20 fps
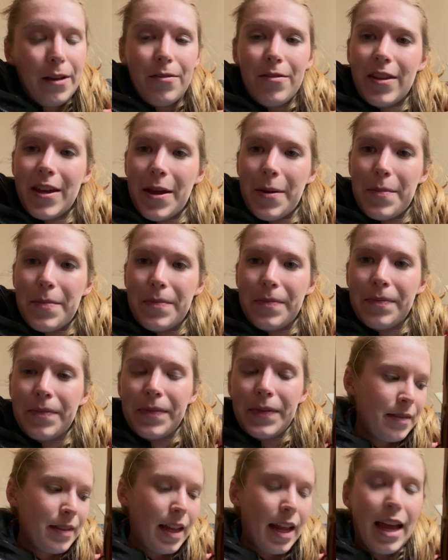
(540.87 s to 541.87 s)
of them,
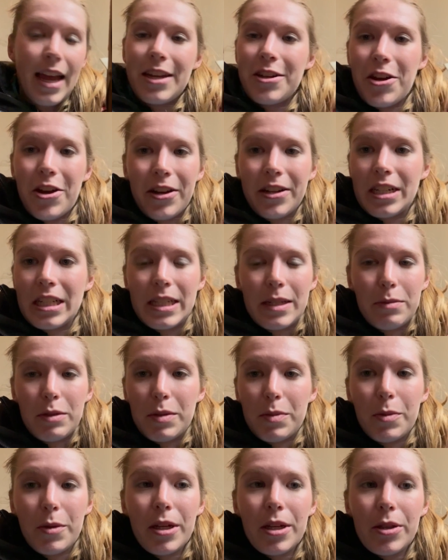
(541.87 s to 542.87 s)
I knocked some
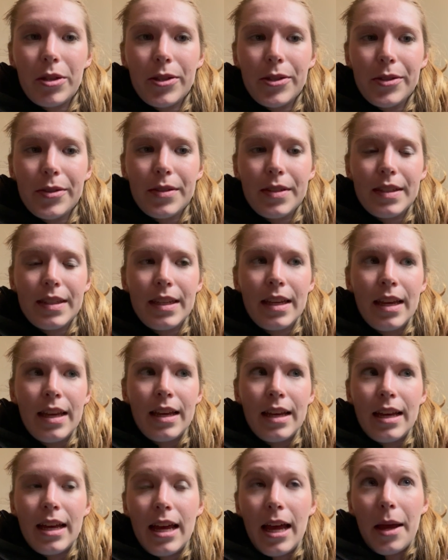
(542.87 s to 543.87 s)
debris loose,
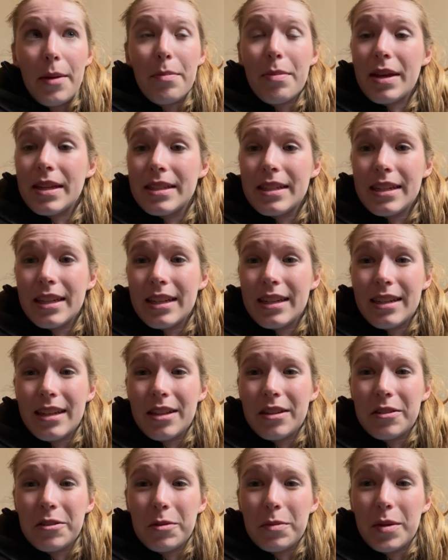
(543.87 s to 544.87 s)
I bent it a
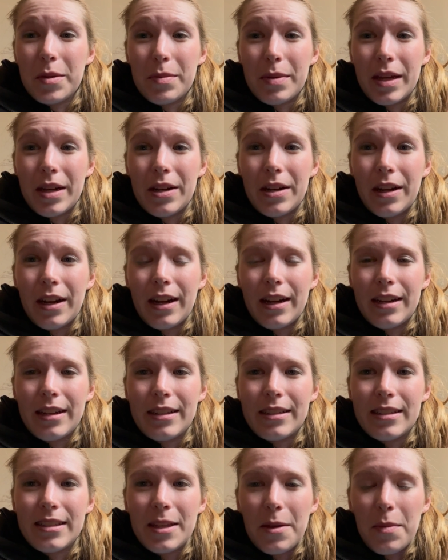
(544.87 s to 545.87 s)
little bit better,
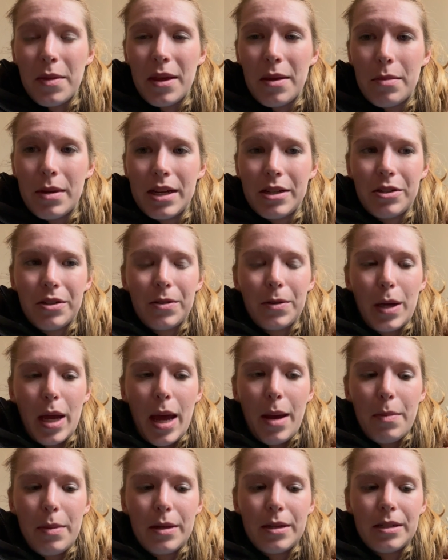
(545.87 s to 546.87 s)
something magical
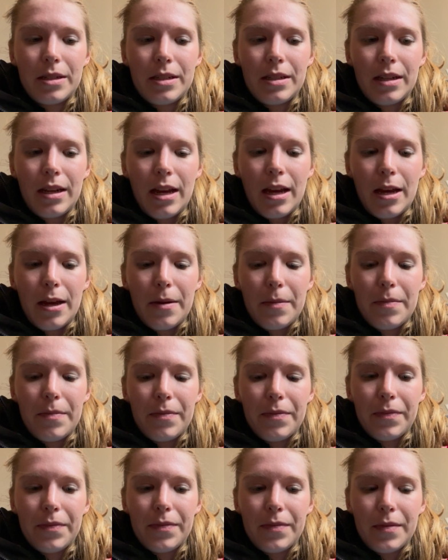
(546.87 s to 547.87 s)
happened, um,
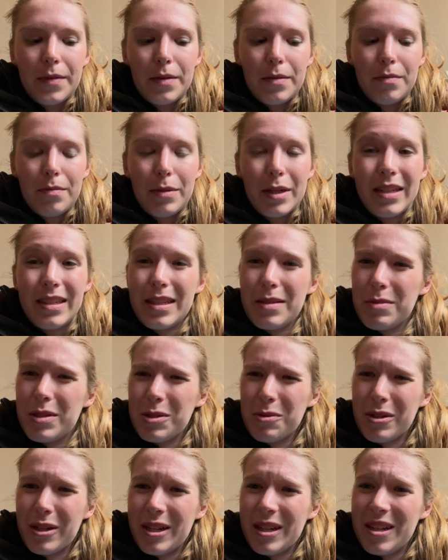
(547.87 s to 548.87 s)
but it seems to
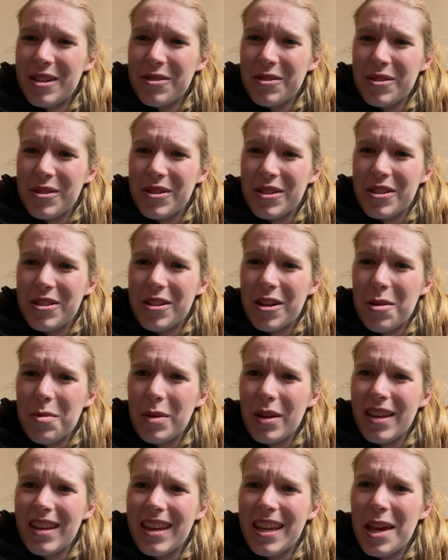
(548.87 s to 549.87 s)
work now, so let's try
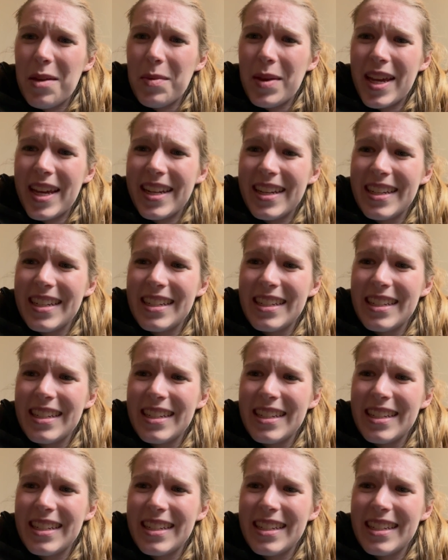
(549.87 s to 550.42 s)
playing a game again.